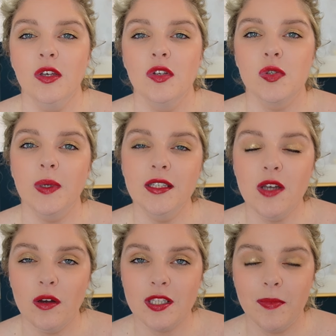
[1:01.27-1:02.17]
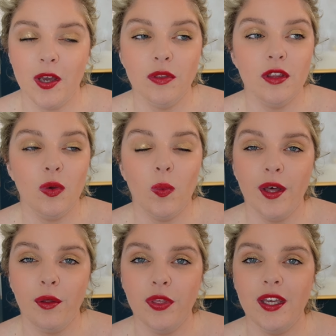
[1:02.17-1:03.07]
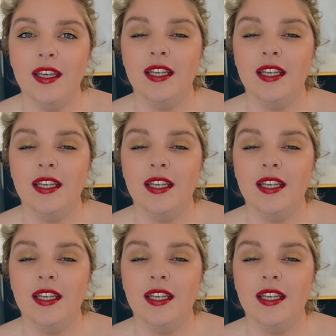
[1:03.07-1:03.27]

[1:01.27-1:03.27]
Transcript: So he talks about that the wealthy